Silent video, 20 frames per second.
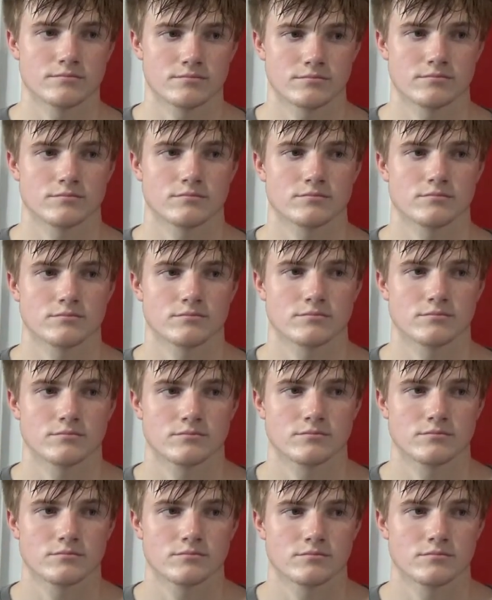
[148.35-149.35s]

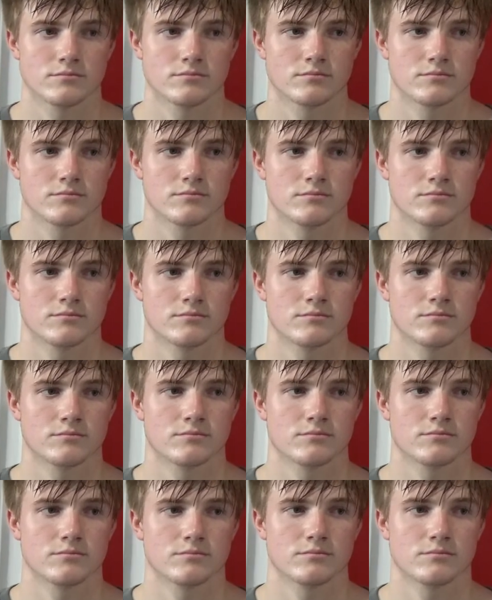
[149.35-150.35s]

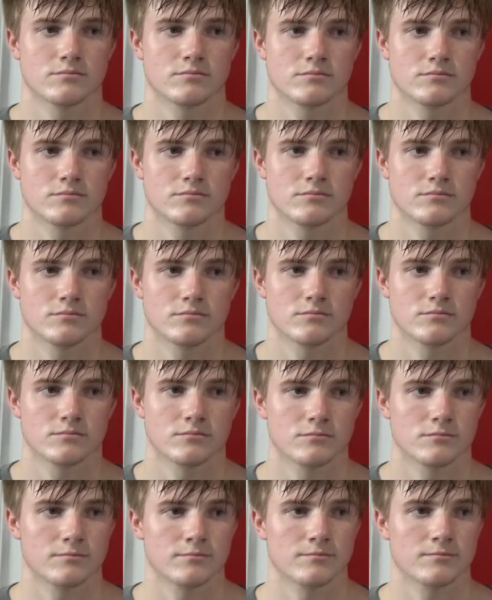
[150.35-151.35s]

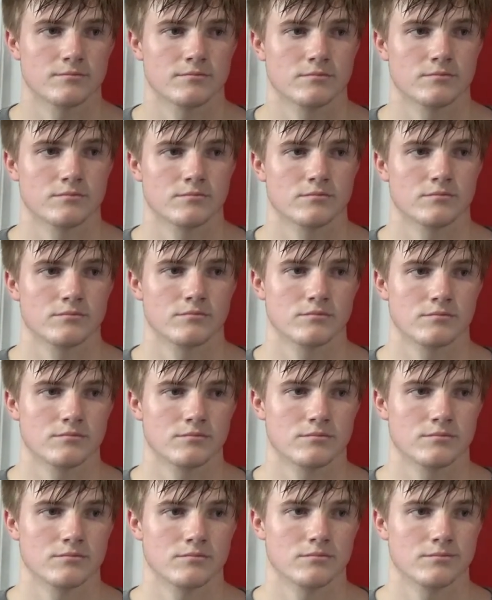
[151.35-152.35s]

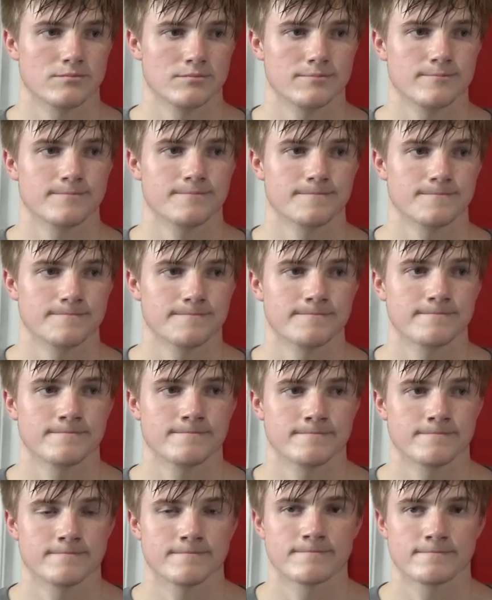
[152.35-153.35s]

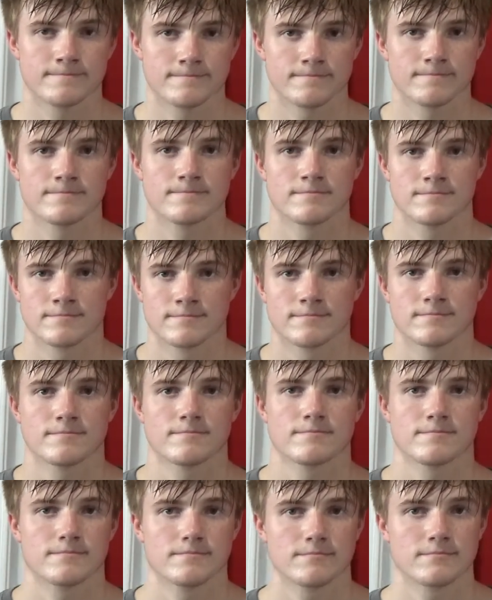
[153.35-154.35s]

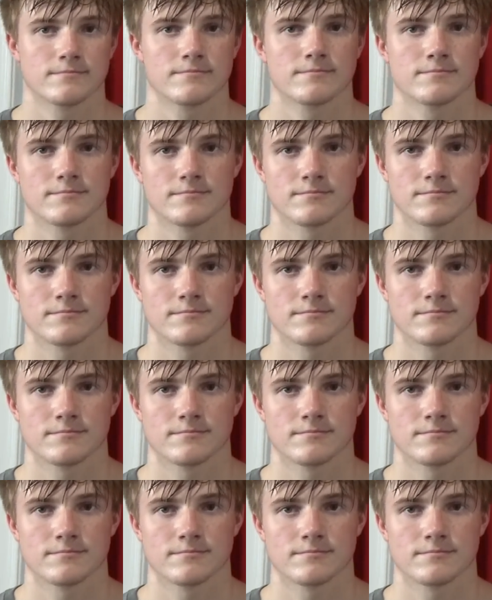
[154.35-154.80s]
[no speech]